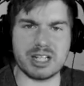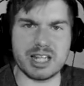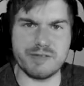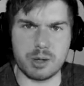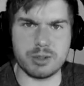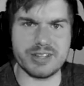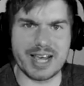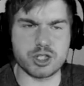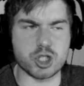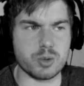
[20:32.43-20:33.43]
to leave that one
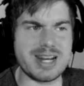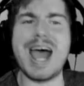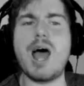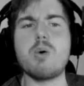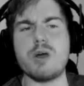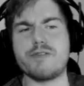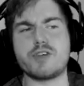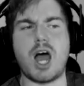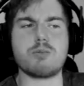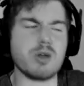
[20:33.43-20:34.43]
there. So now we've
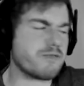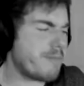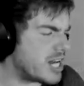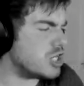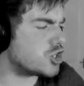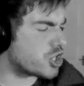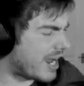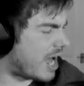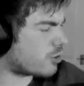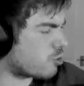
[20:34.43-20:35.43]
got, we've managed to
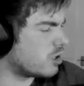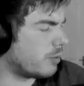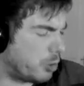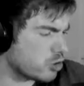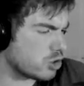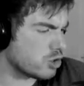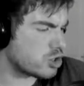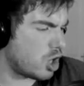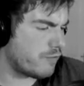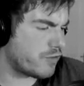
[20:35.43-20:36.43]
get through the
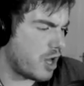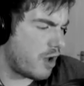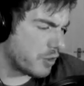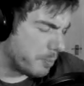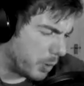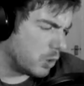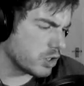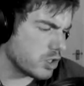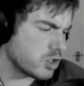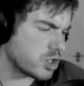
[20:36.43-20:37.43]
puzzles of the, of the
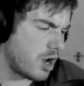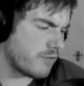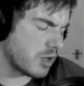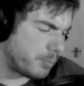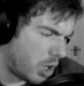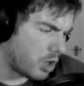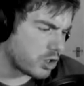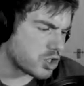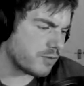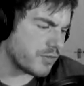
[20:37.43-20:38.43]
boulders, of the
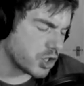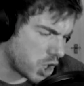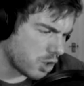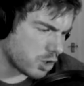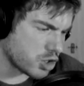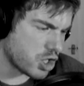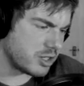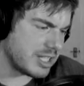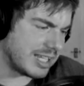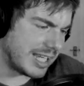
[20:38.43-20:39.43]
blocks, of the cogs,
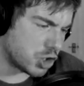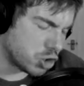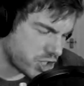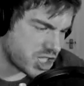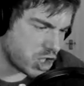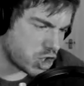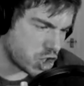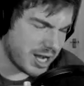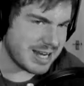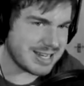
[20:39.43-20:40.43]
and the electricity
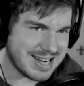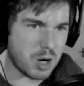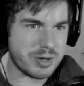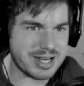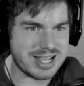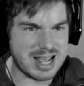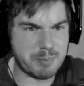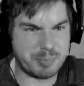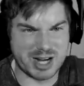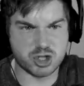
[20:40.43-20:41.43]
shit, and now we need to
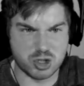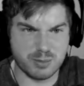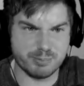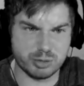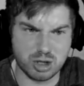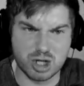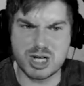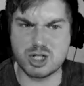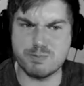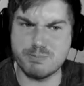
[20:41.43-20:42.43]
get past some
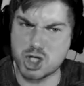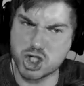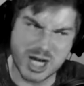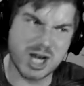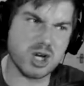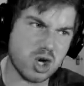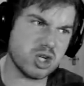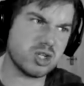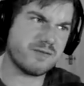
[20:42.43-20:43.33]
bloody machine gun